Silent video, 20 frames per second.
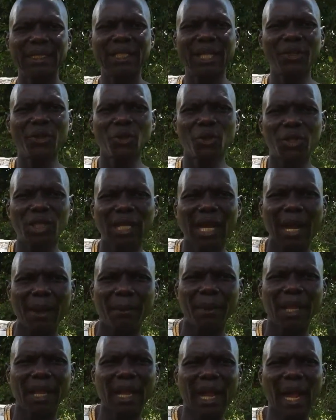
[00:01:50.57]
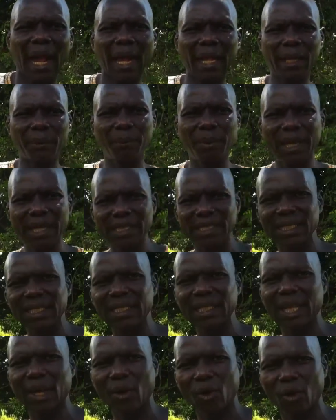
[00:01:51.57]
the youth coming are
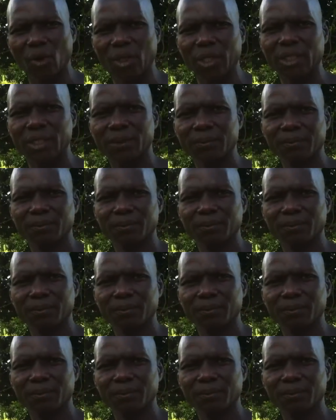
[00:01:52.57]
replacing the old.